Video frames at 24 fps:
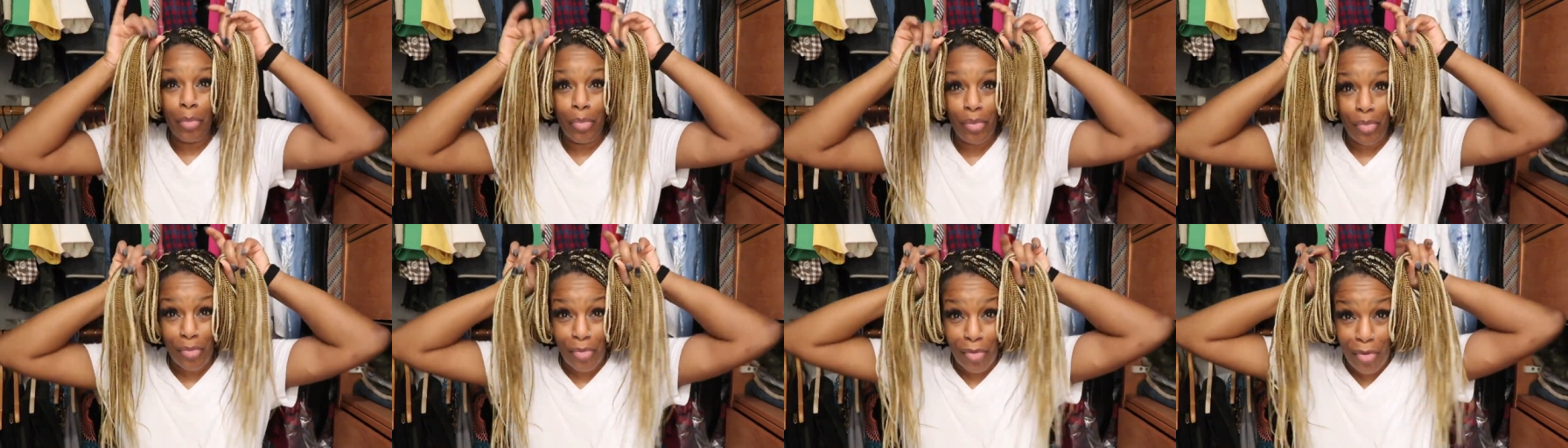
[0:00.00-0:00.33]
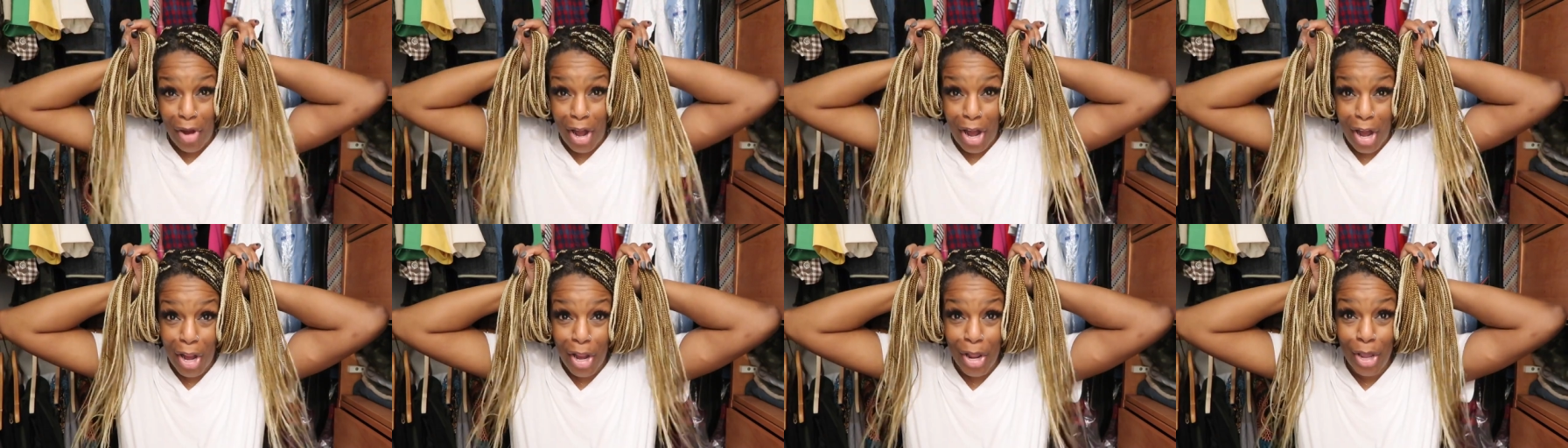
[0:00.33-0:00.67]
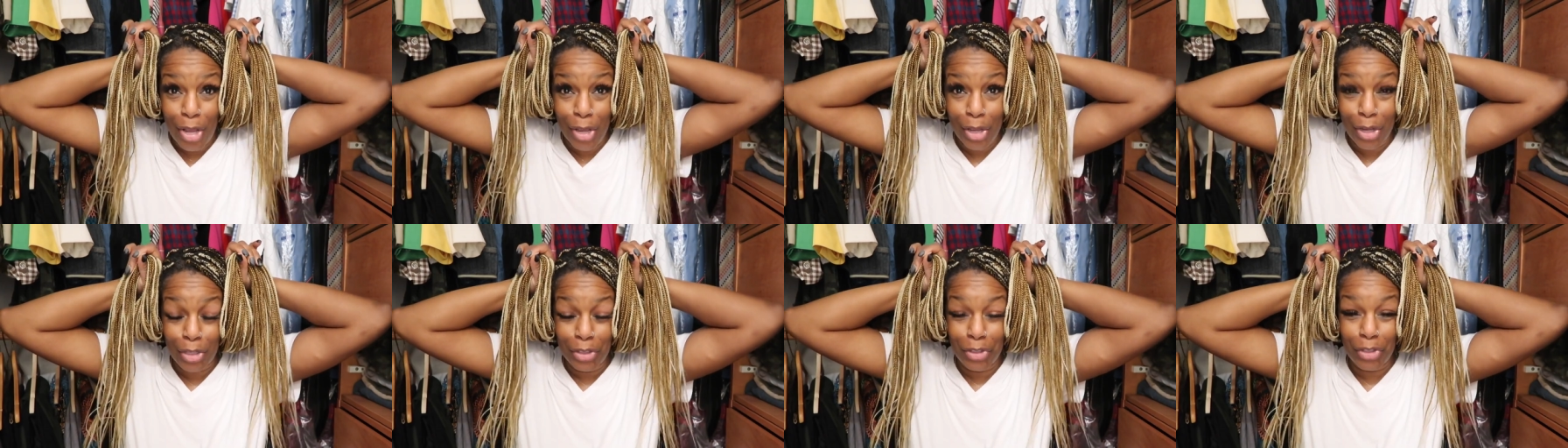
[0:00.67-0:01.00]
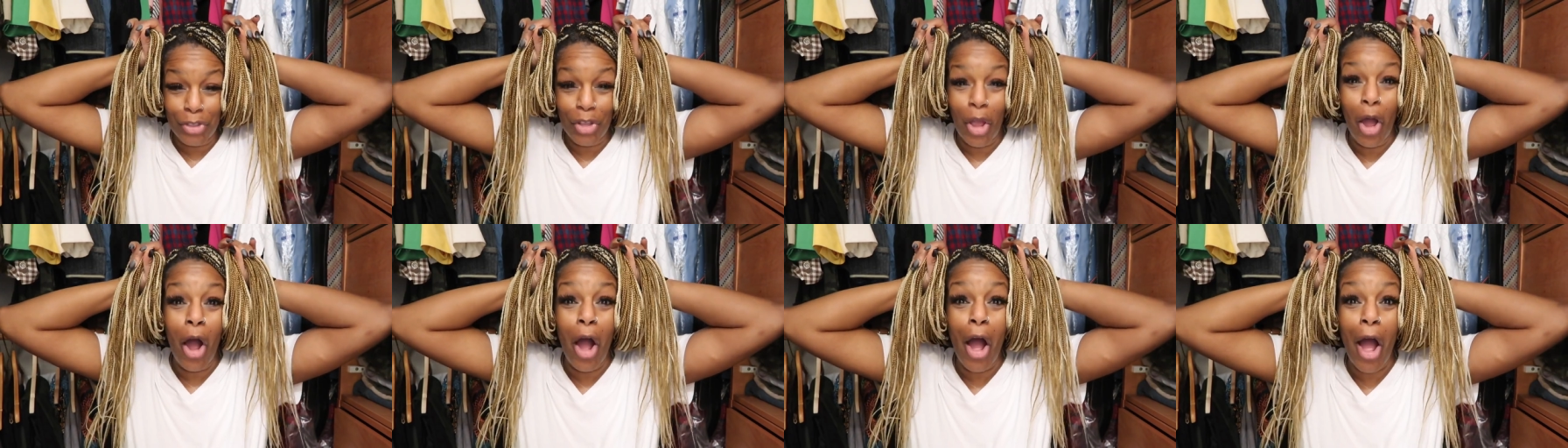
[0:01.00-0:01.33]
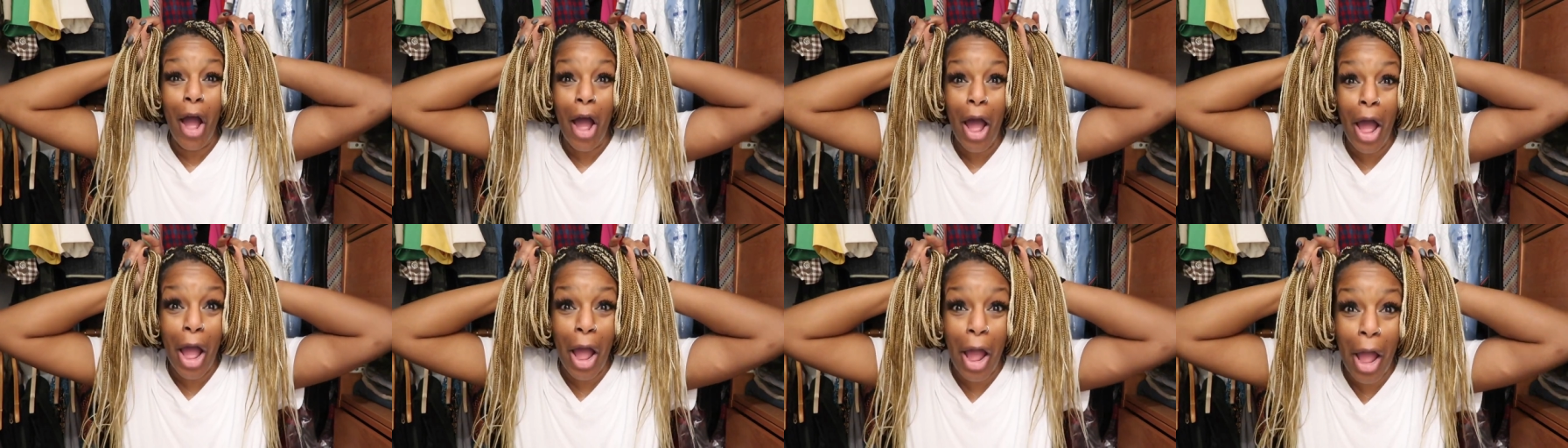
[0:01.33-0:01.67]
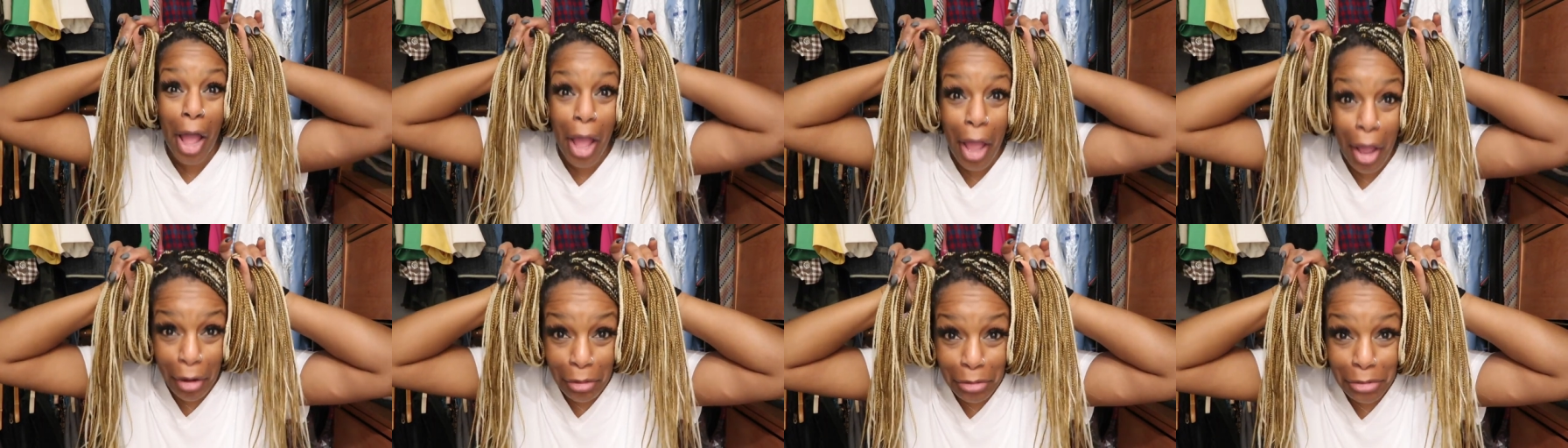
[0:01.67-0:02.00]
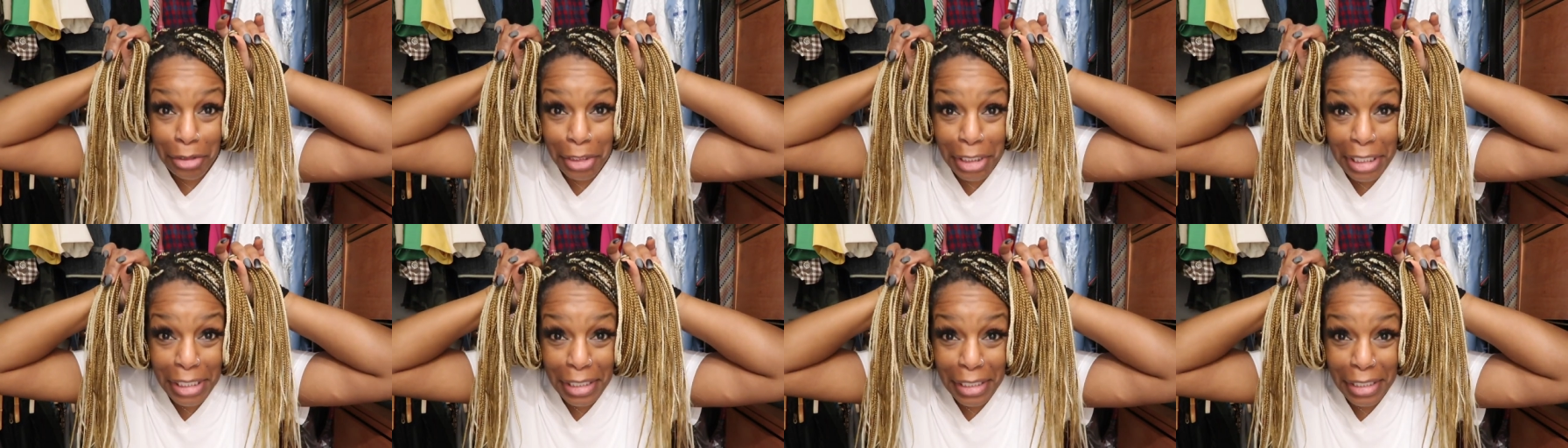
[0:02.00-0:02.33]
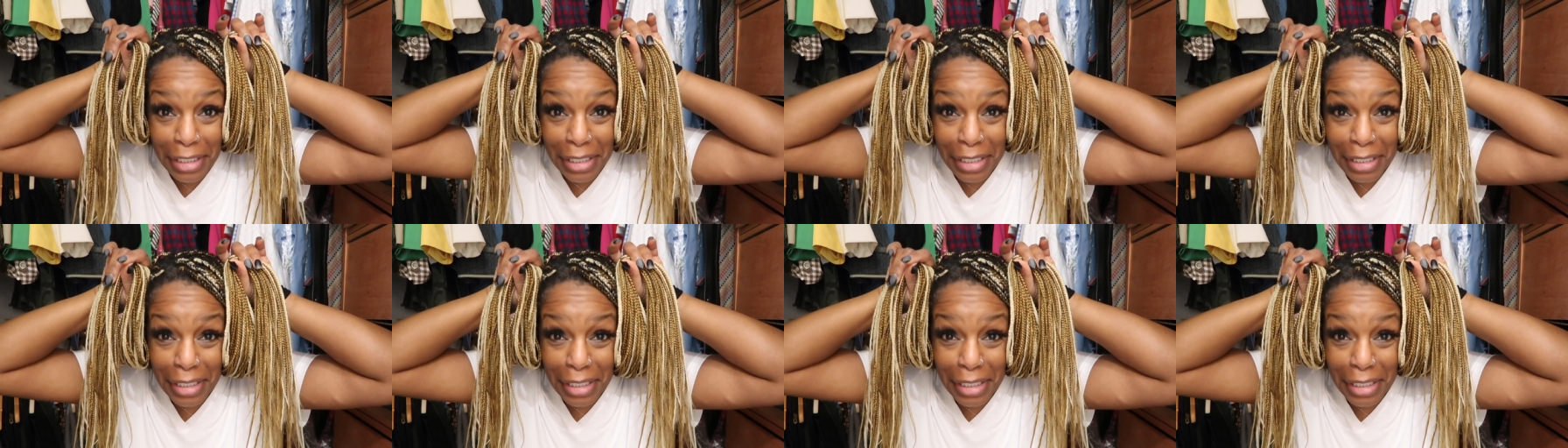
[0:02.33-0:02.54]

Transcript: braids out.